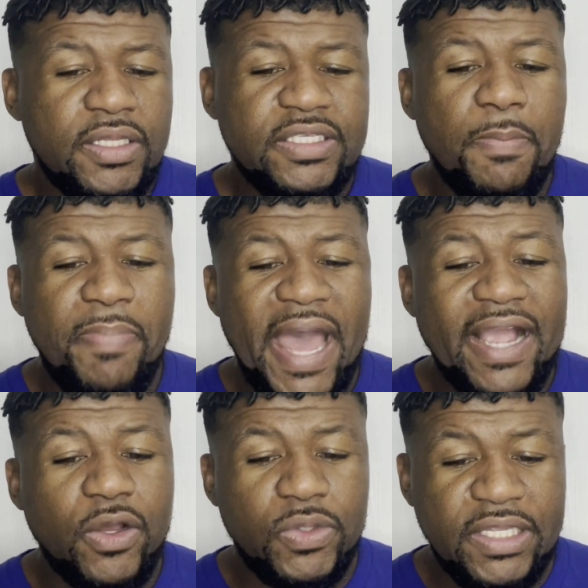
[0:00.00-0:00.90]

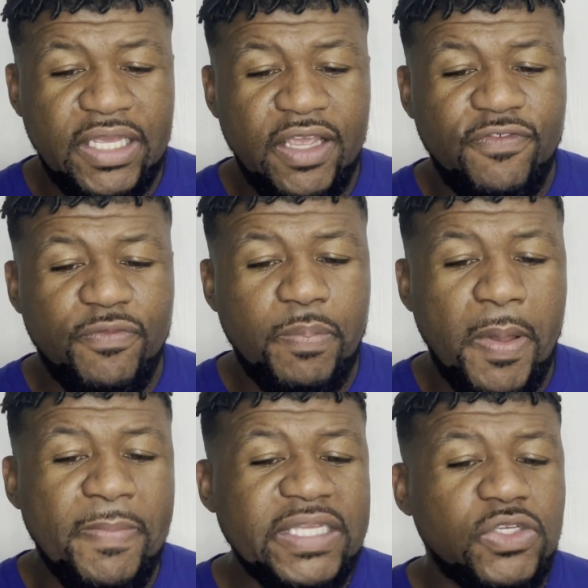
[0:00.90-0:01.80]
tobacco leaf,
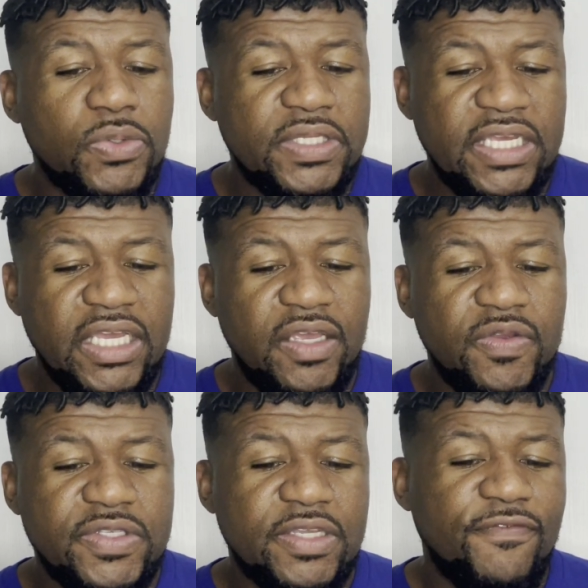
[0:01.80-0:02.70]
pimento
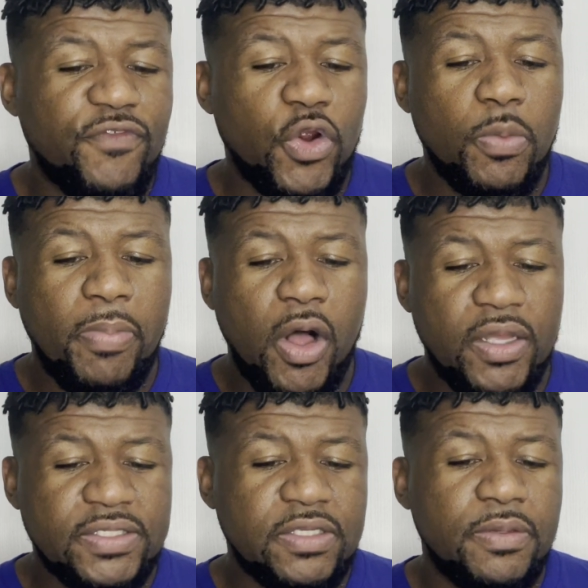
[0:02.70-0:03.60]
leaves, fir
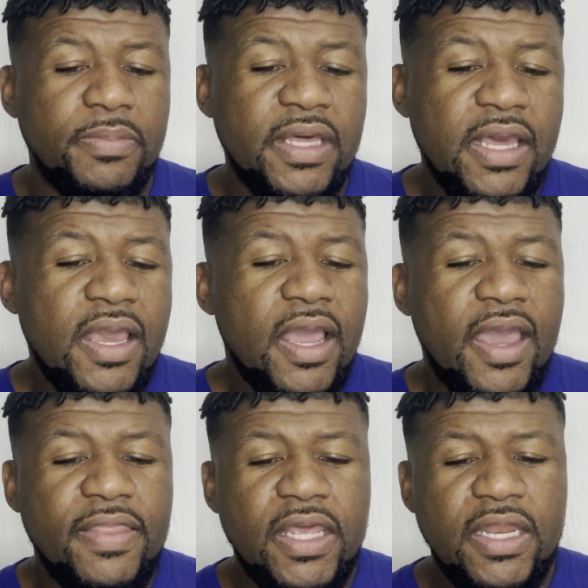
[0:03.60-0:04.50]
balsam.
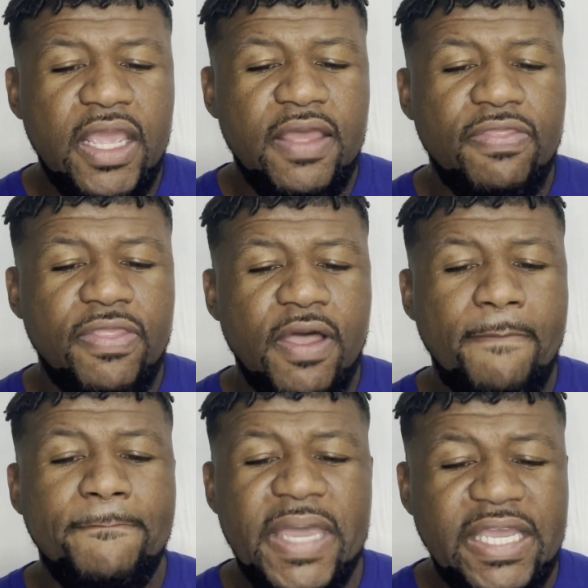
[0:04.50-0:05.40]
And then in
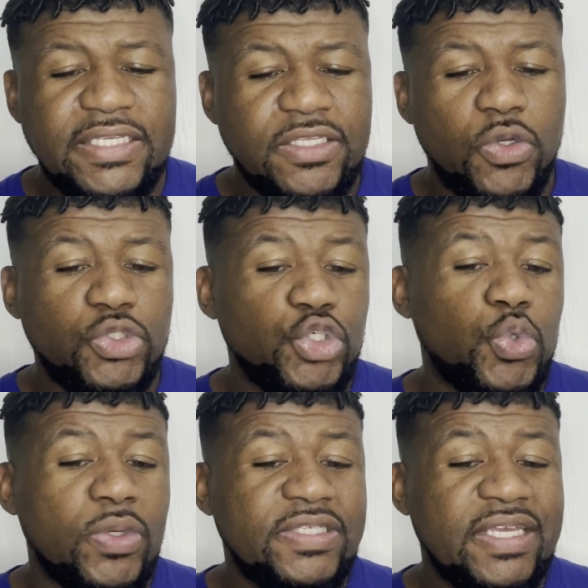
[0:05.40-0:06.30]
the base notes,
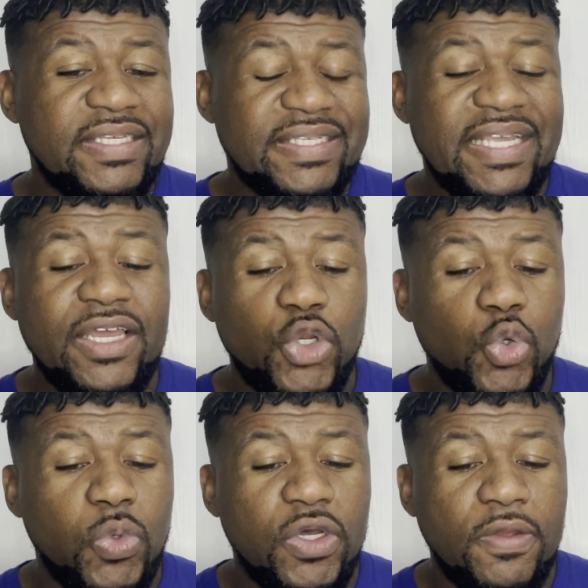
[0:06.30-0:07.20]
you're going to get
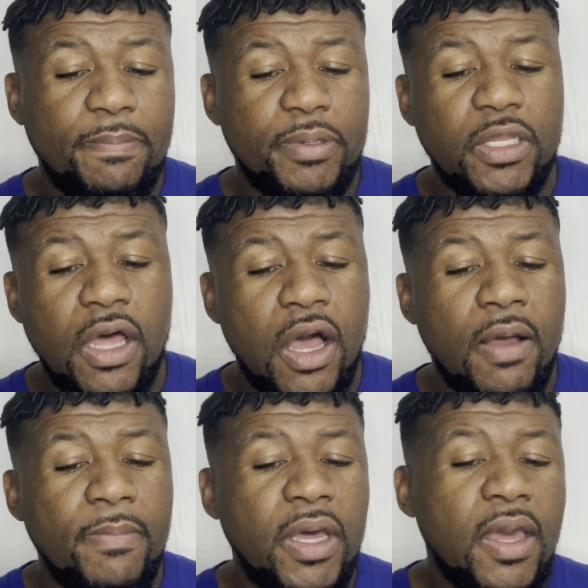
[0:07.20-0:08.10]
sandalwood,
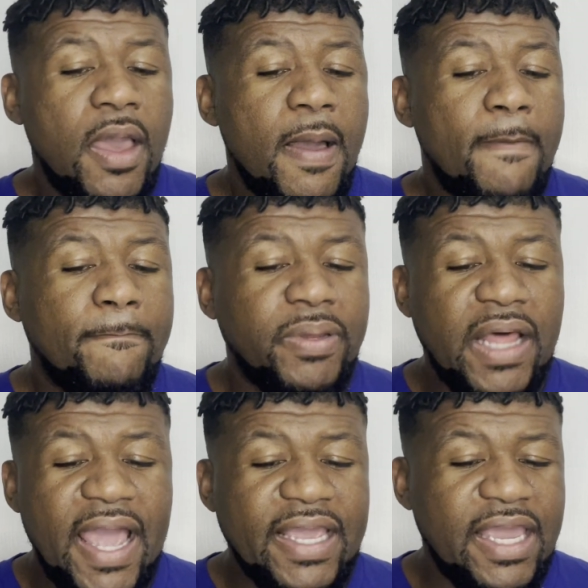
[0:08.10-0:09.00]
plum,
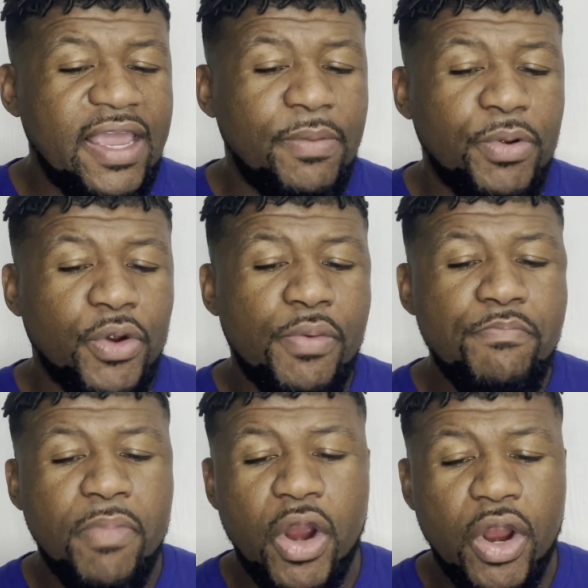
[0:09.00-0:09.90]
black amber,
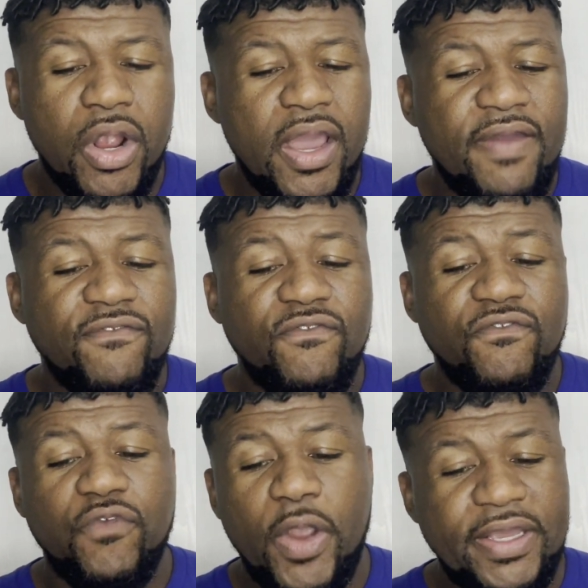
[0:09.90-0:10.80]
myrrh, and
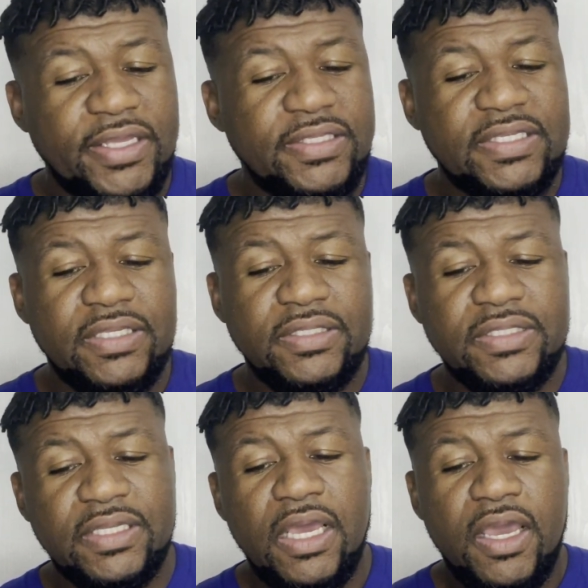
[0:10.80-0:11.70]

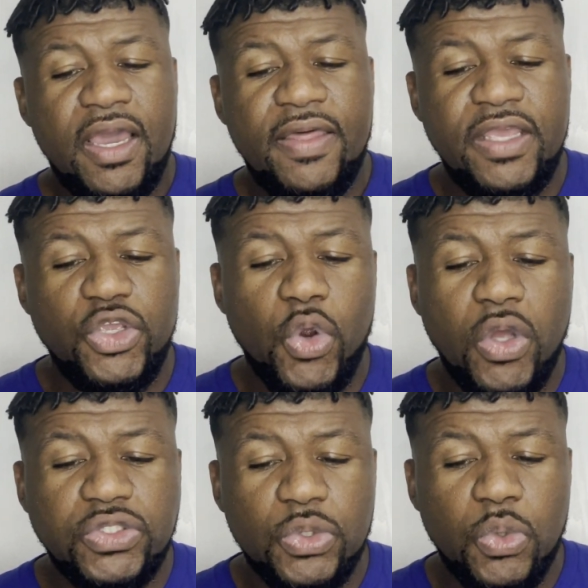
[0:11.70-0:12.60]
frankincense. And then you're
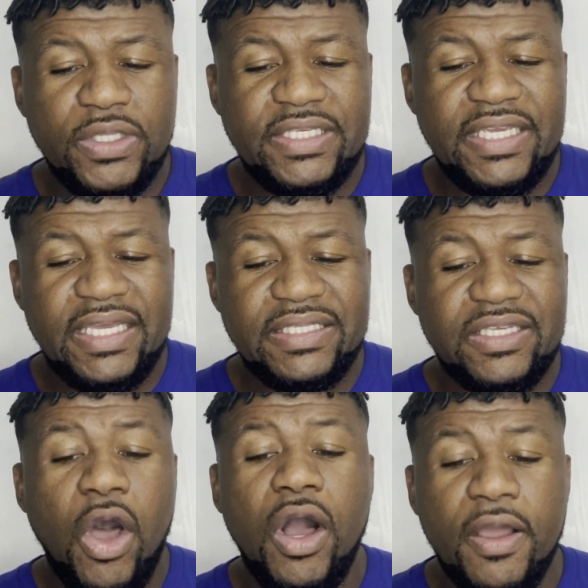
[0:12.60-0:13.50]
also going to get
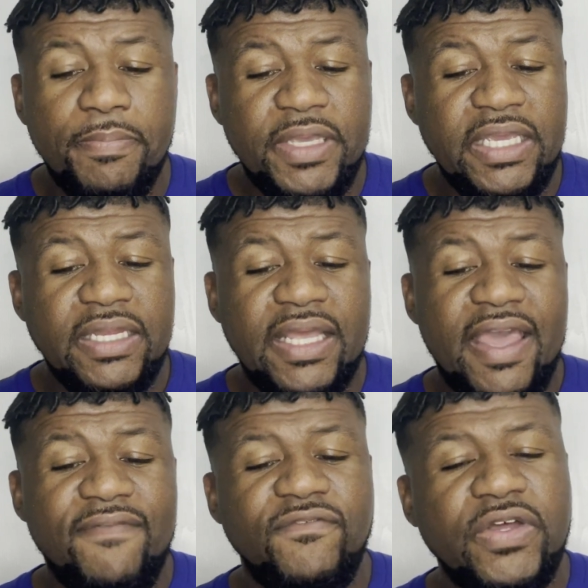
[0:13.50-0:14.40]
tonka bean
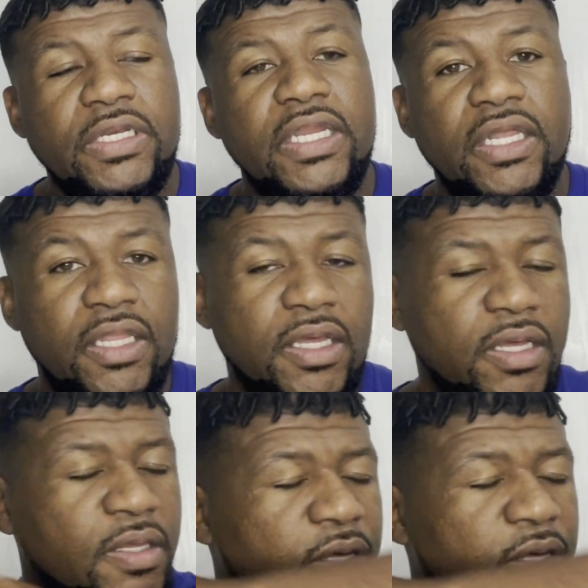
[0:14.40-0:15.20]
and vanilla.